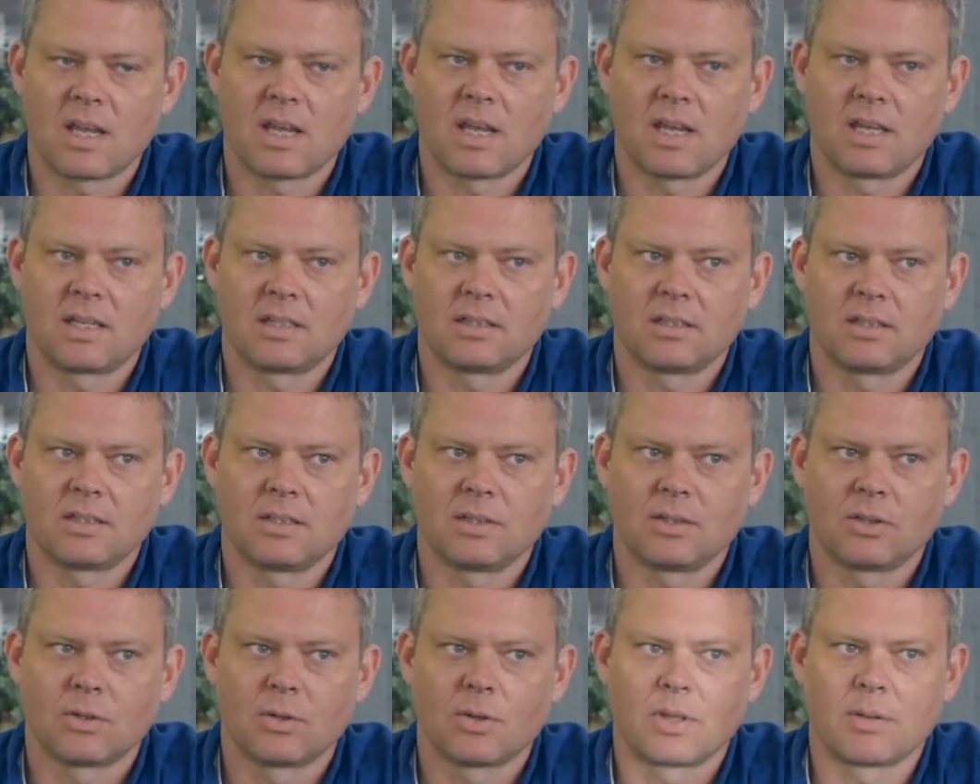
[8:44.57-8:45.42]
And,
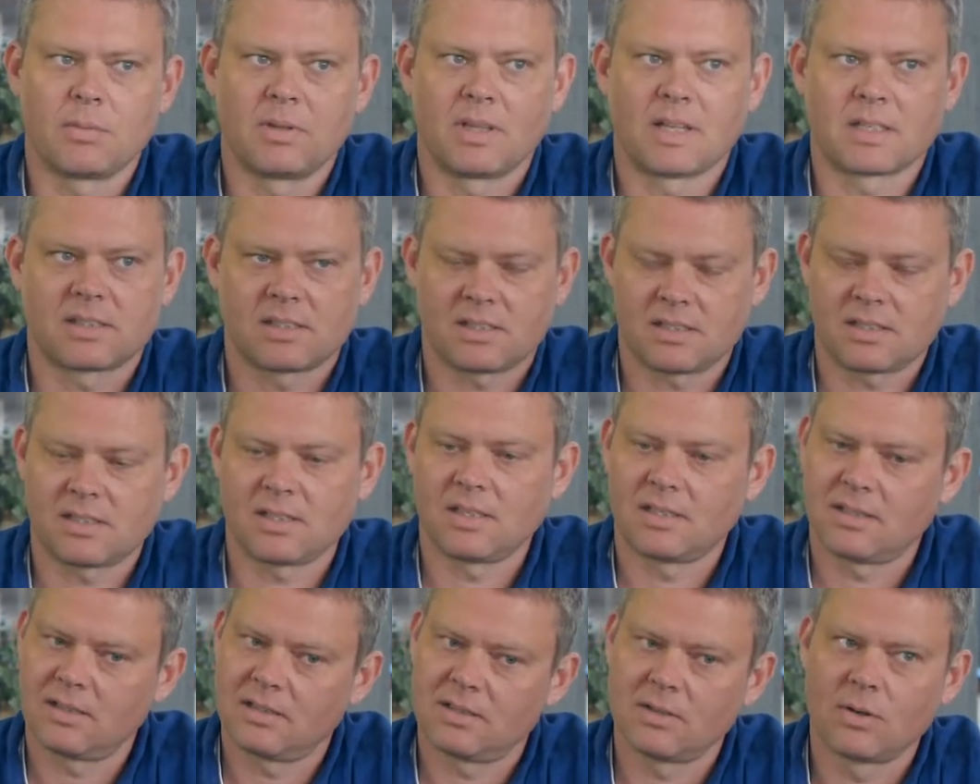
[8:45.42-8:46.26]
you know, I mean, that's
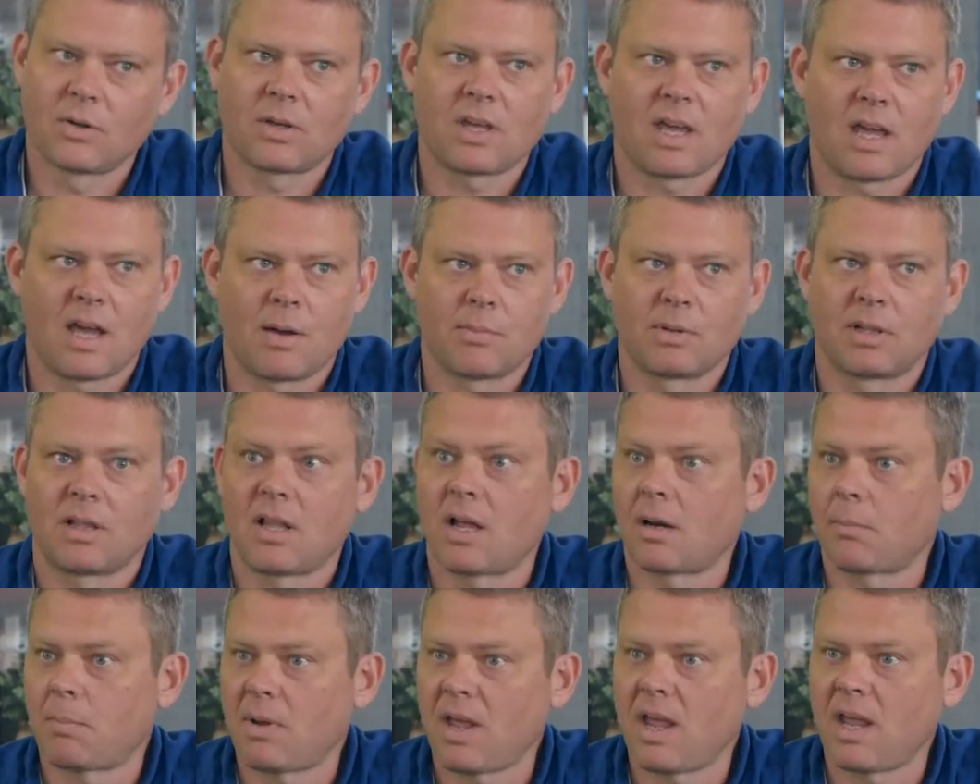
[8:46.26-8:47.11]
it, okay, I'm in a
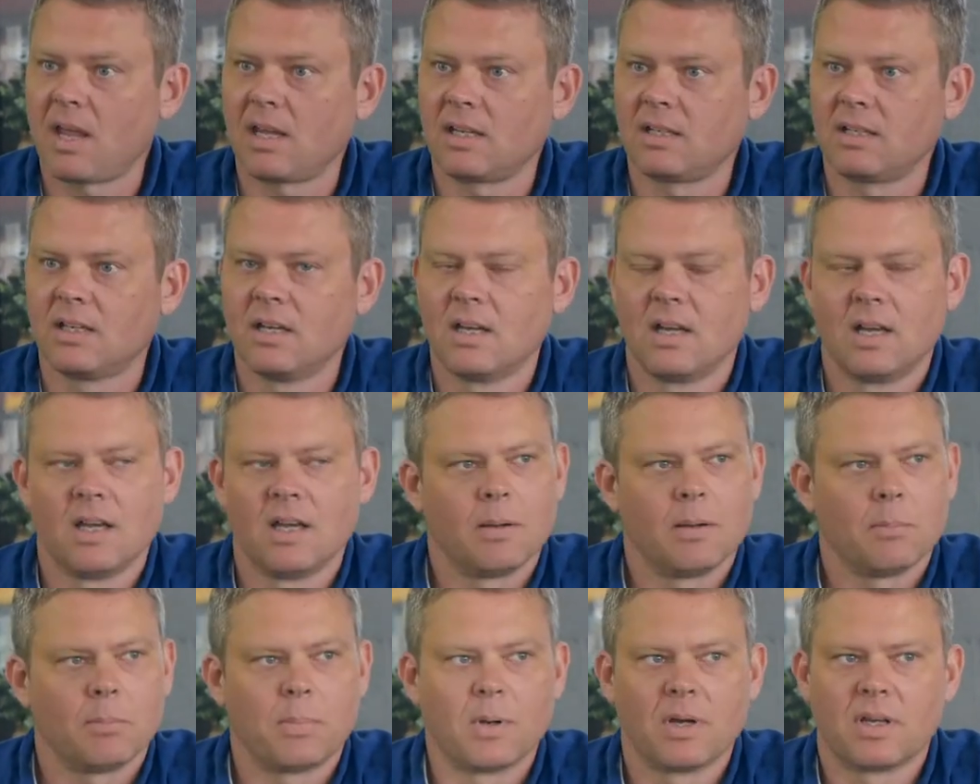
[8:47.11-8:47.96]
lot of pain,
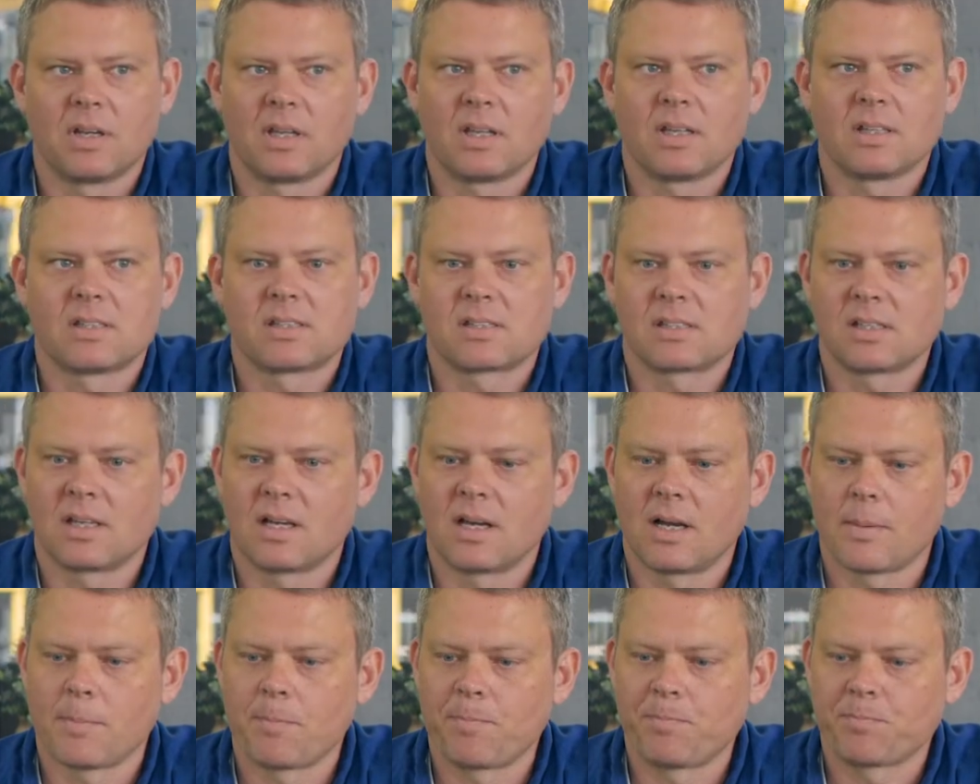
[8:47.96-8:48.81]
but it's,
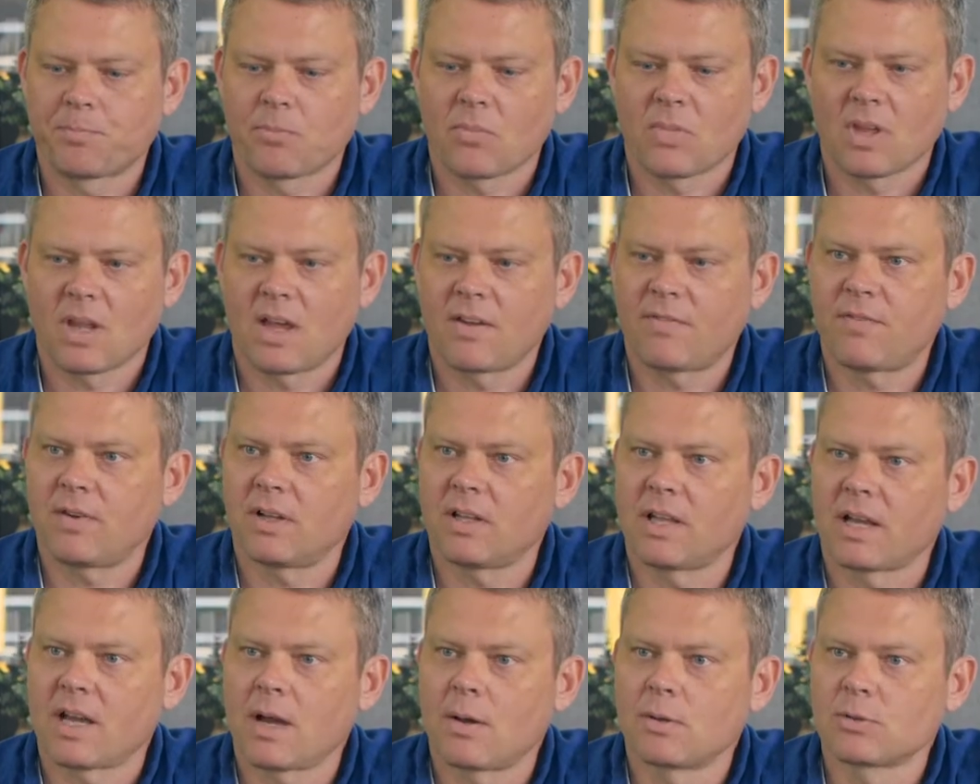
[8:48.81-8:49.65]
um, I
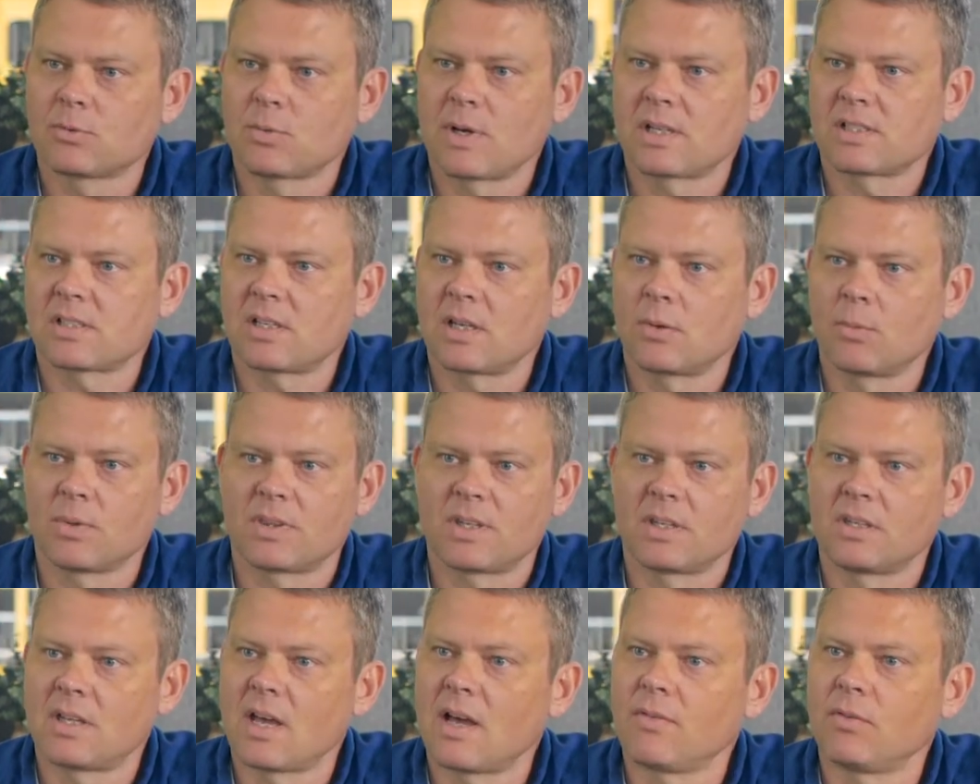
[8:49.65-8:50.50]
felt like I was wrestling with
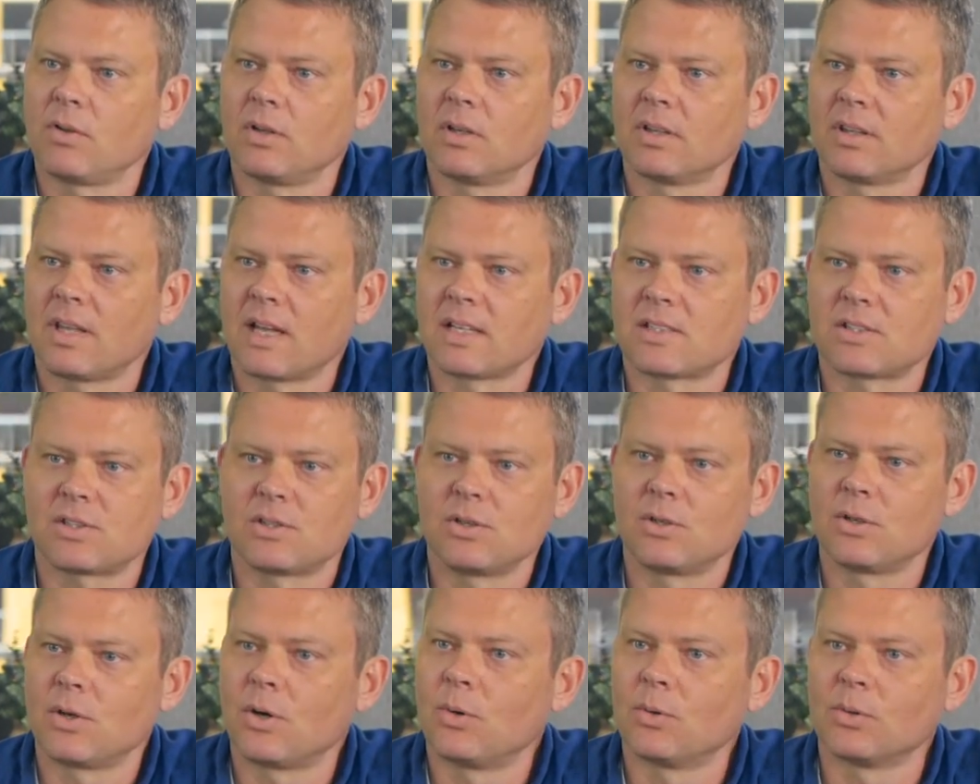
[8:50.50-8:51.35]
the devil. That's,
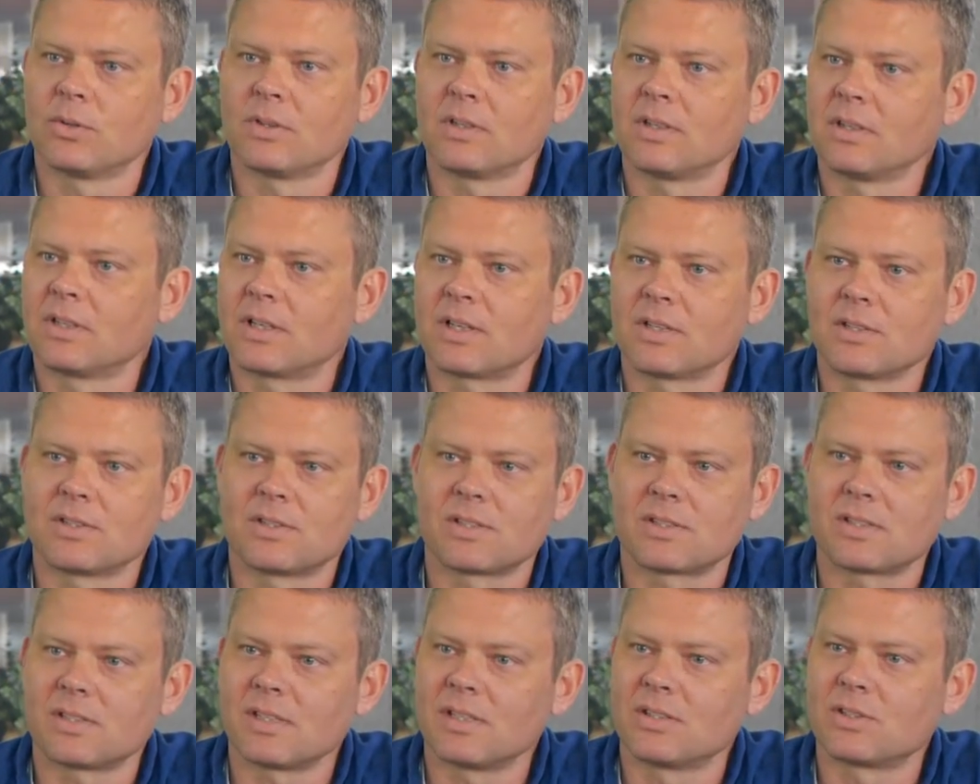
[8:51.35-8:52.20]
you don't,
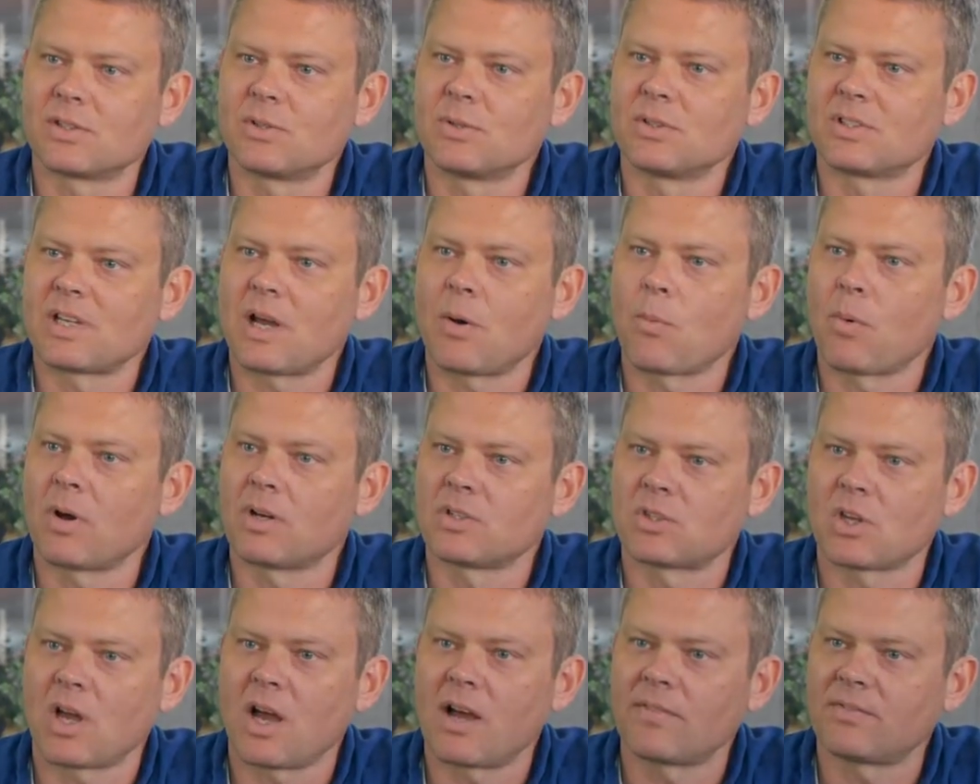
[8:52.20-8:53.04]
because as soon as that
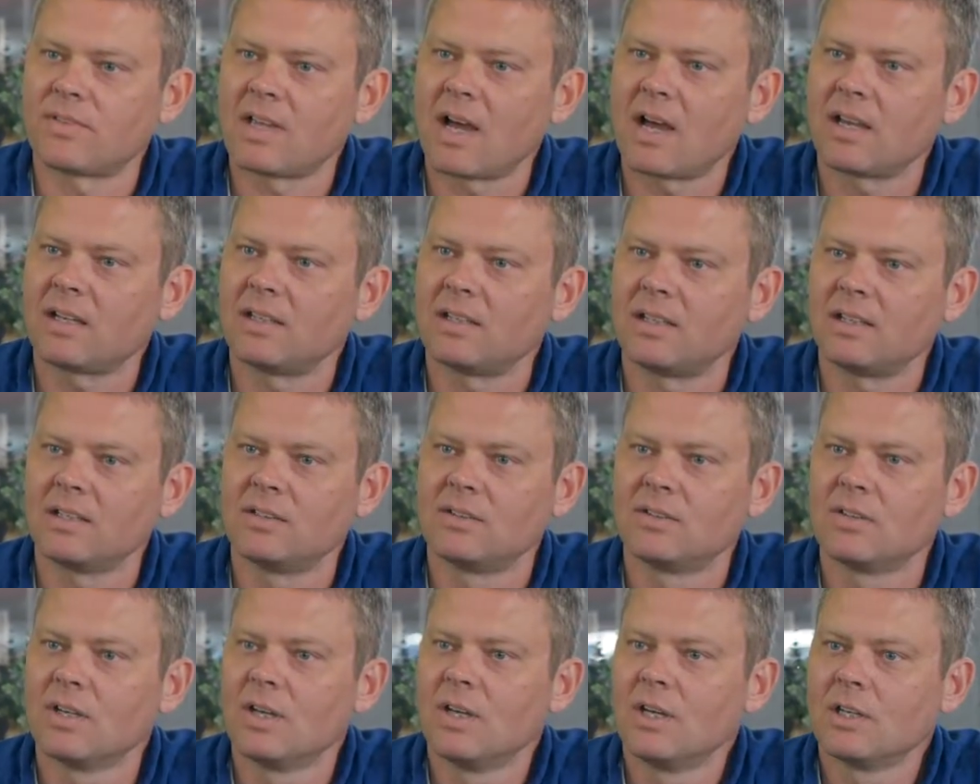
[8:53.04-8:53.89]
wears off, now you need
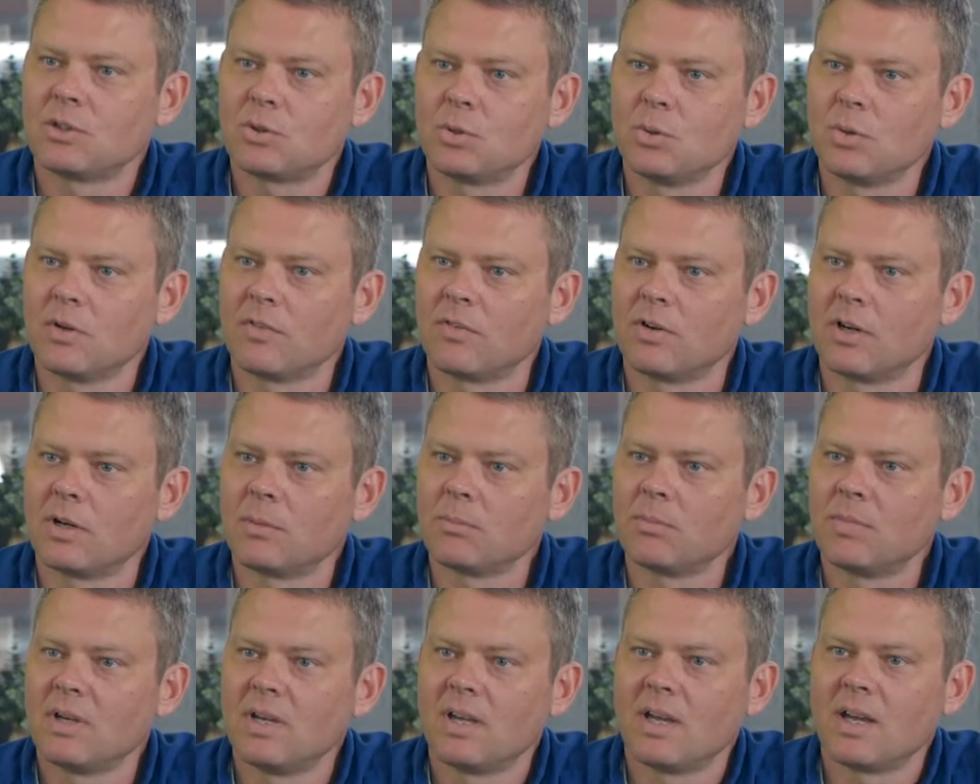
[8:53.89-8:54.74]
two of
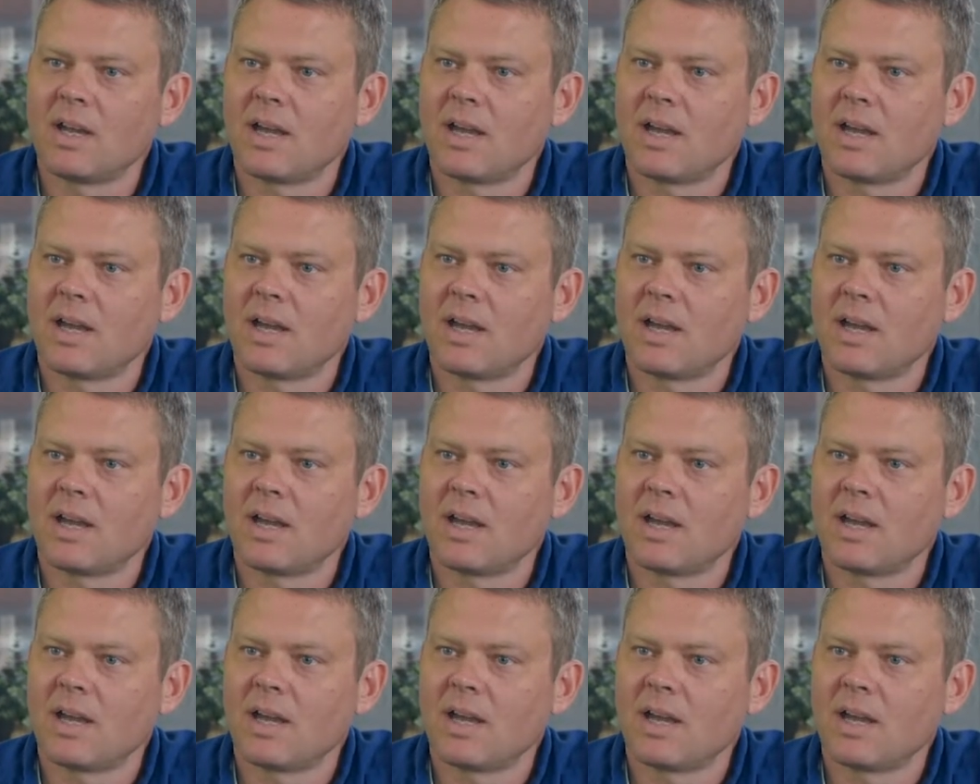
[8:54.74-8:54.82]
them.